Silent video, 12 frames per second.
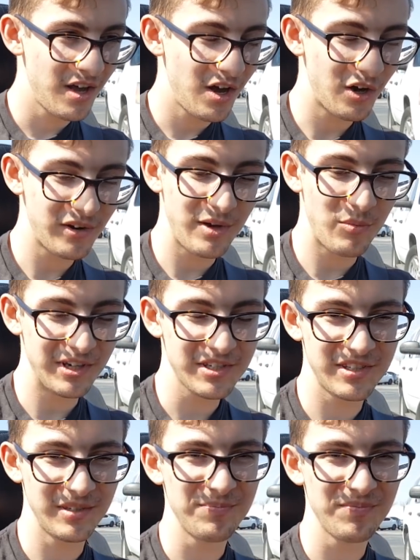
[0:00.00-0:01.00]
All right,
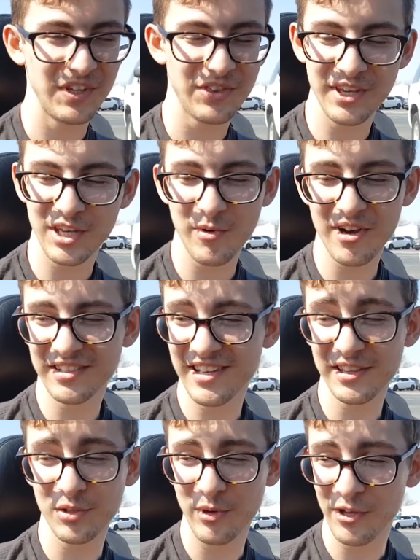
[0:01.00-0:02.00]
Weston, you think you want to
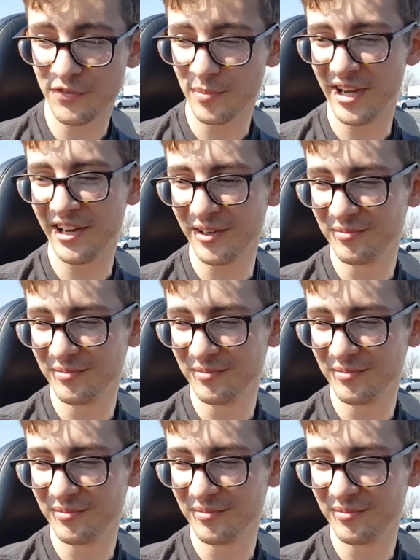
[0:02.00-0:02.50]
take the wheel from here?